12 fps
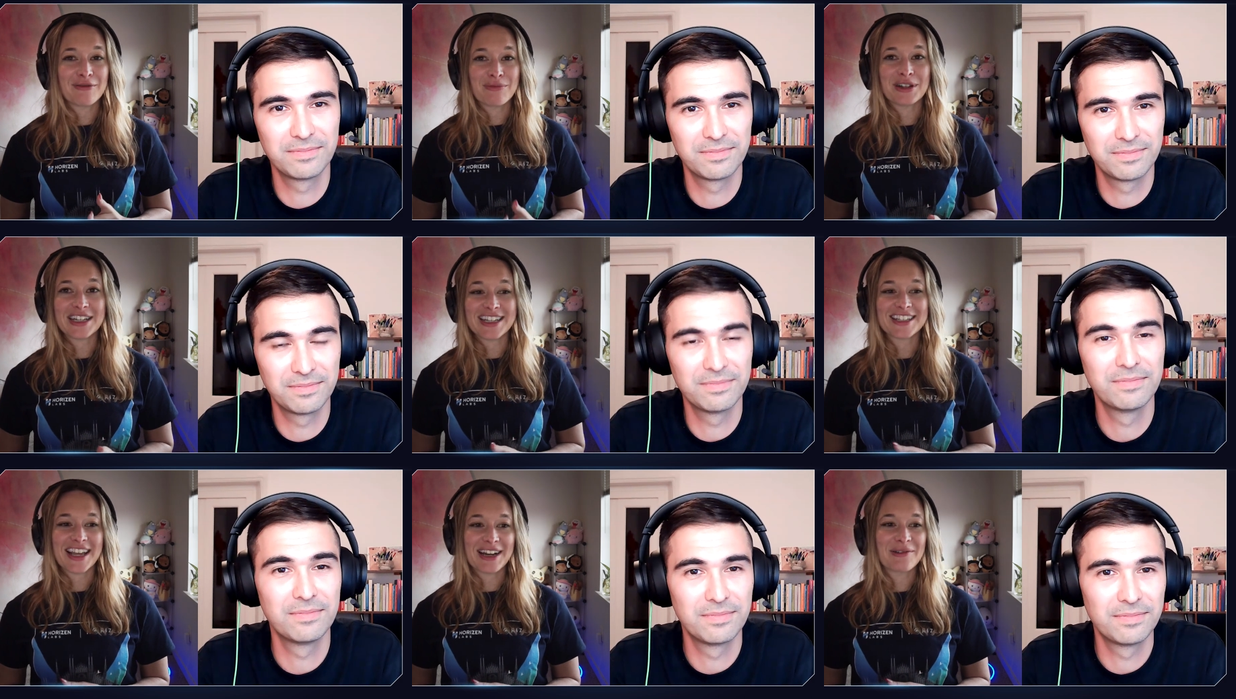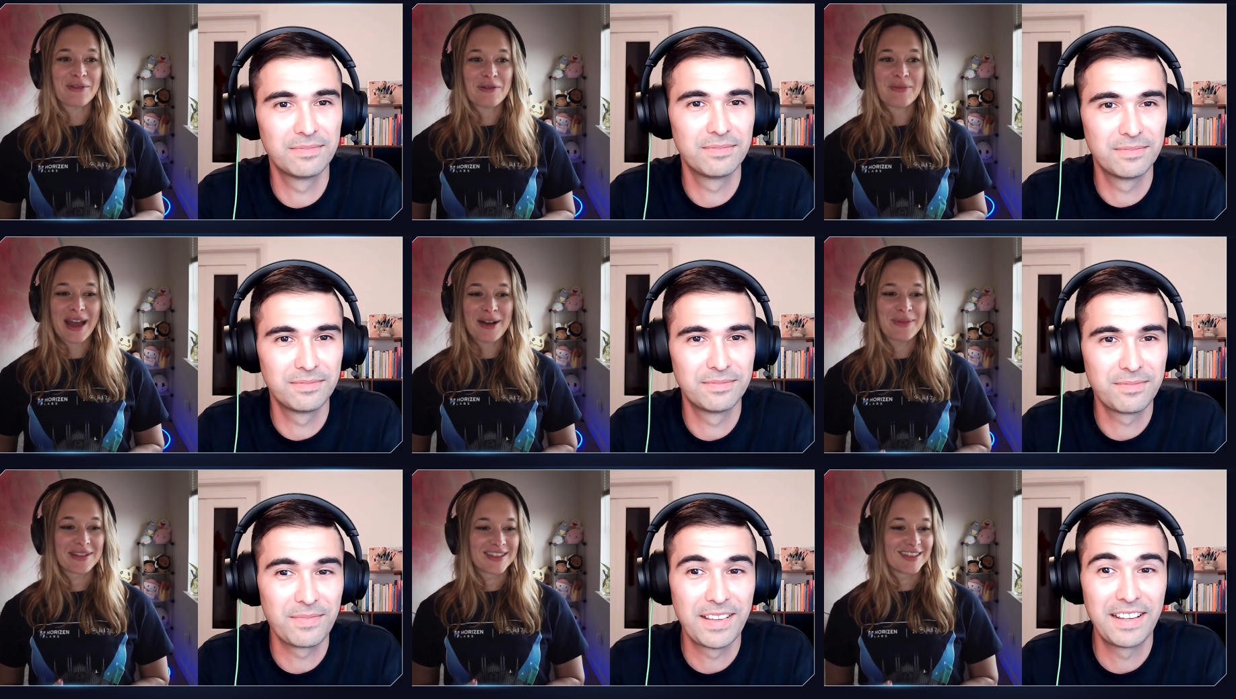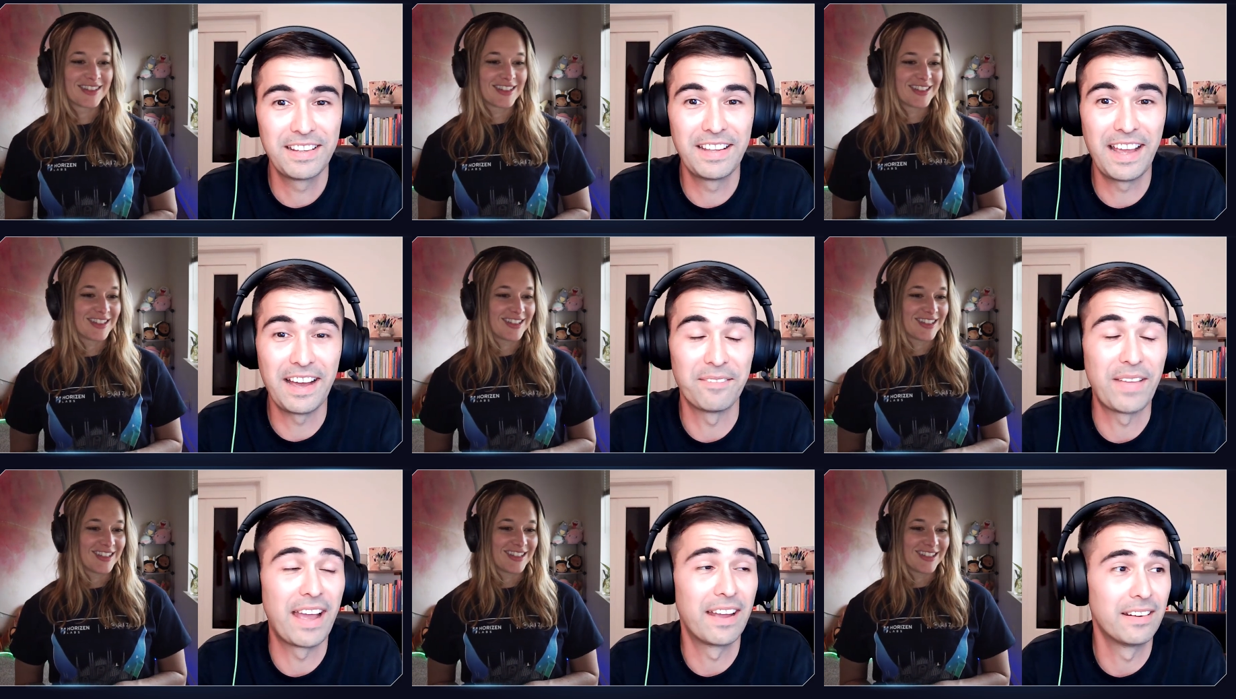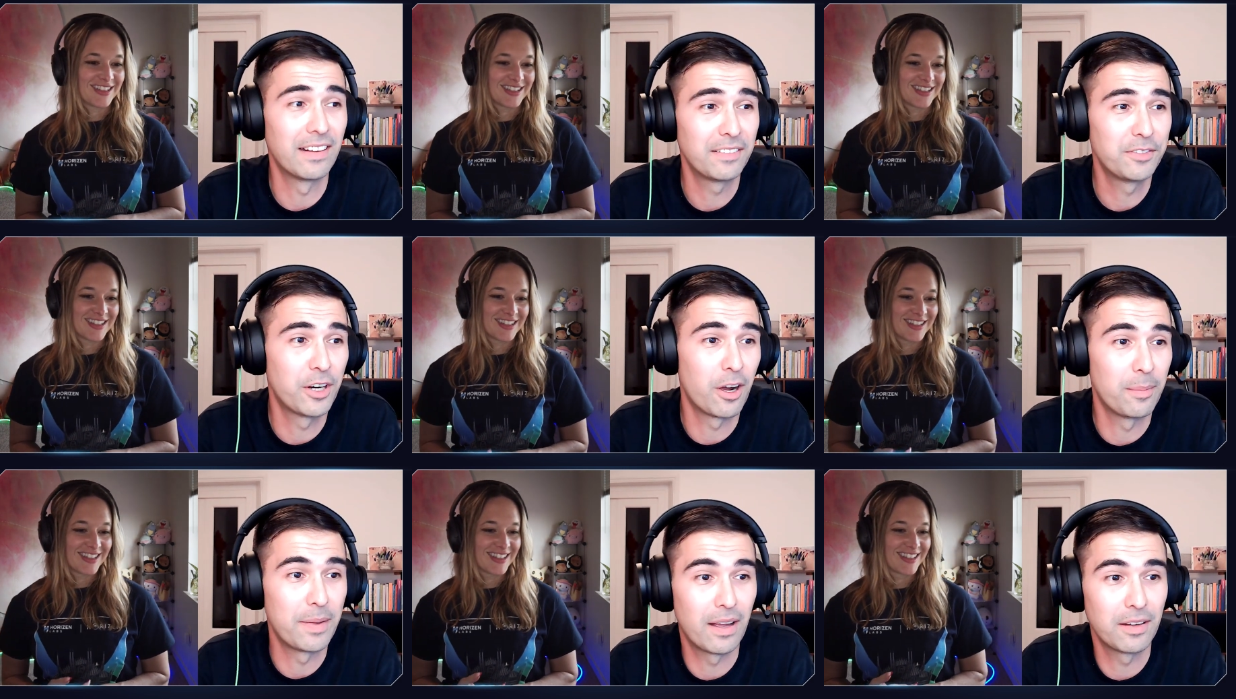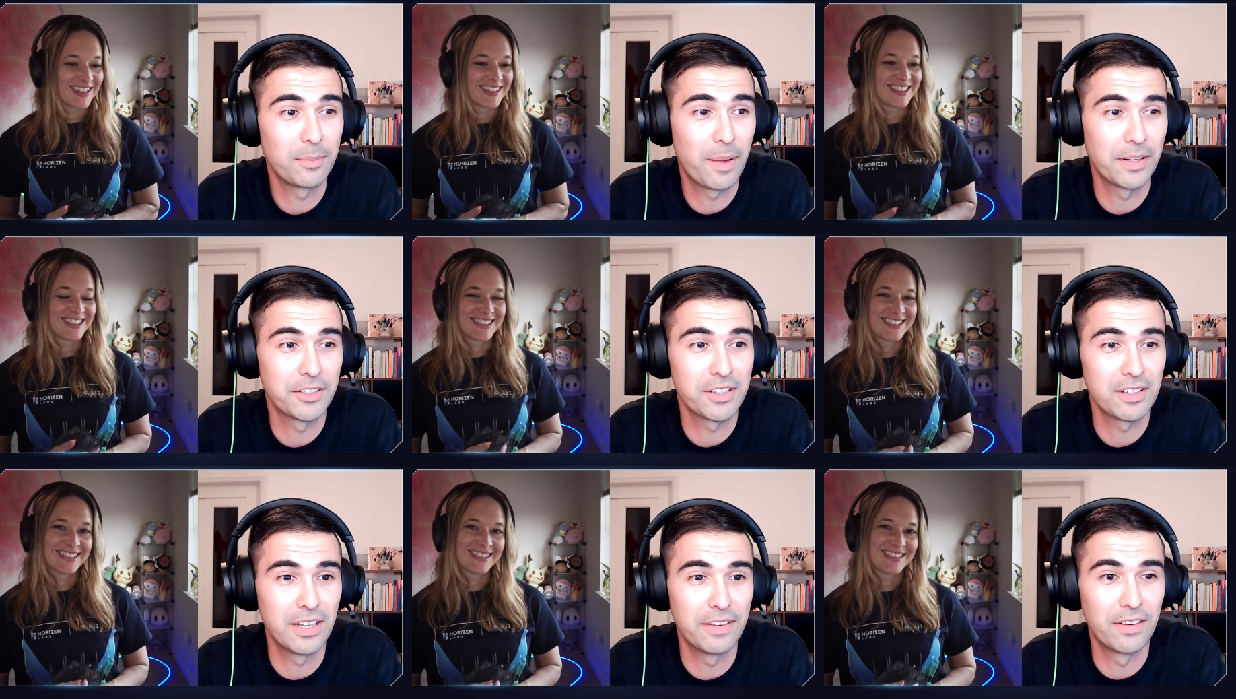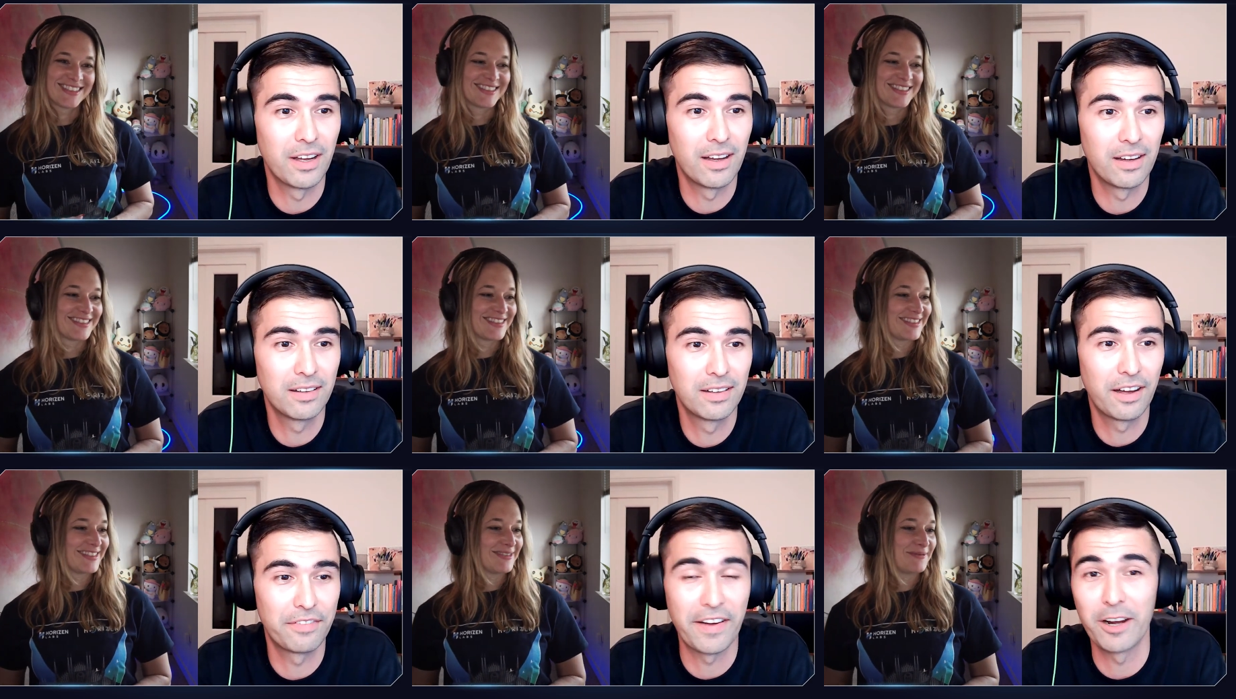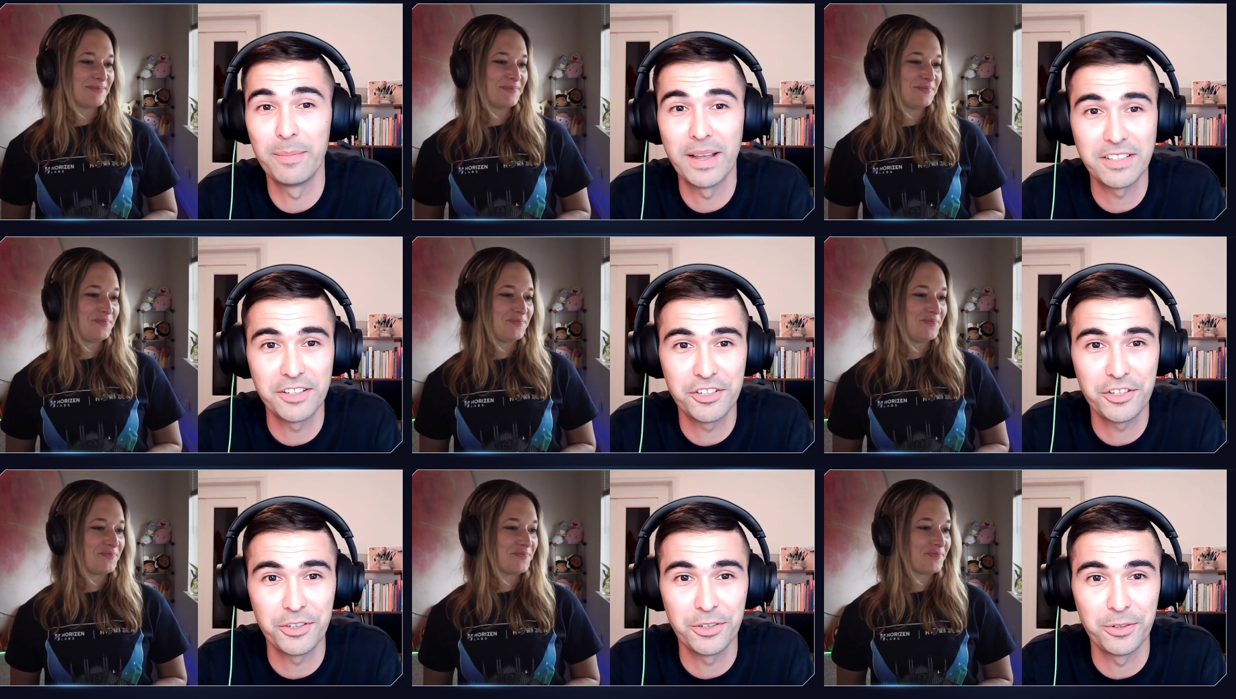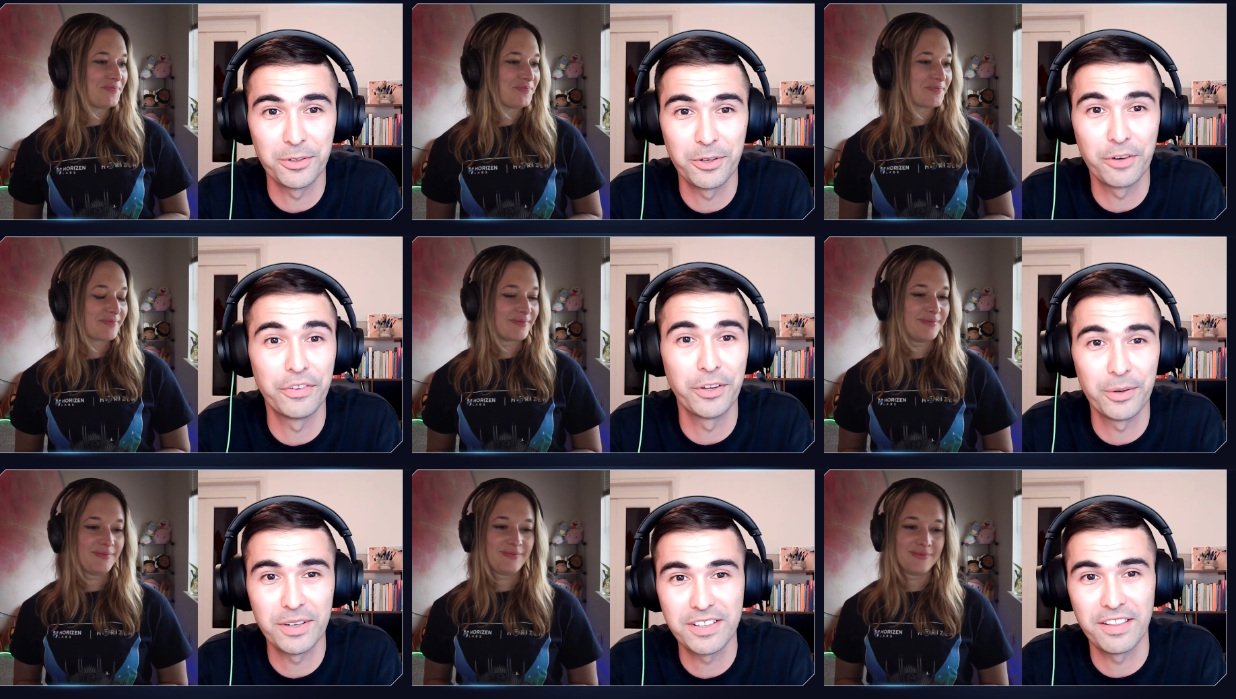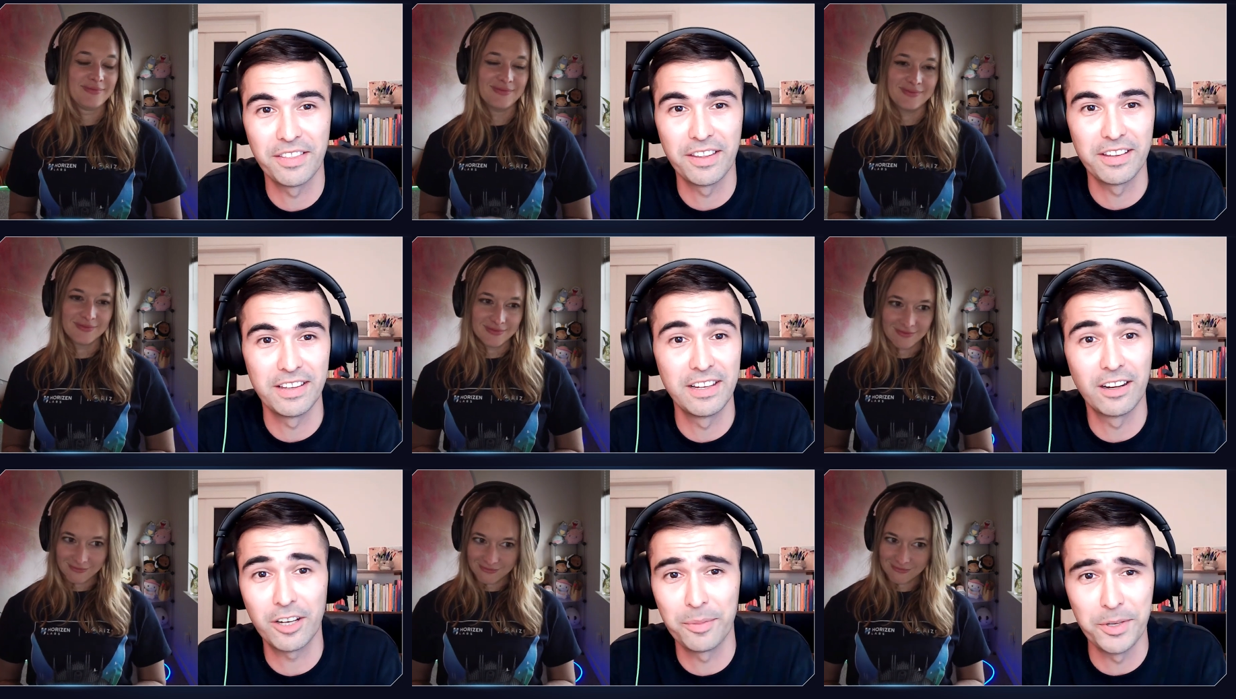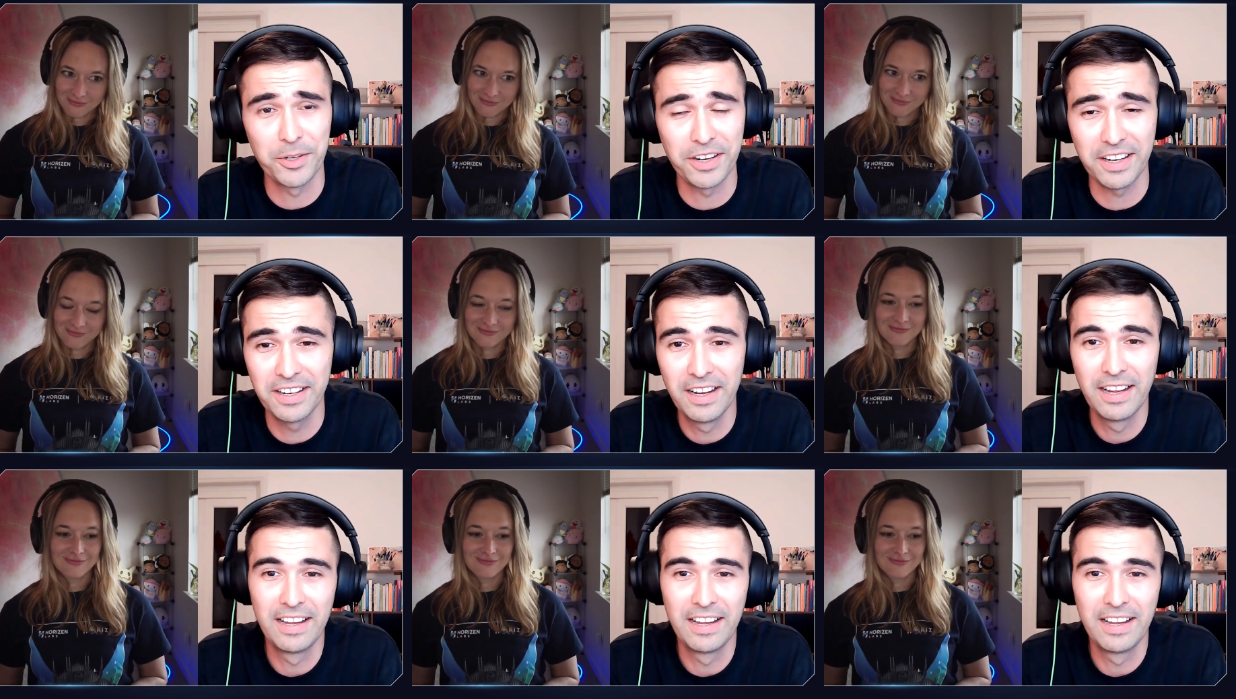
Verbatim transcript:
Speaker 1: a pretty exciting roadmap.
Speaker 2: Yeah, and you know maybe I'll just leave a, a final message to your viewers and the EO community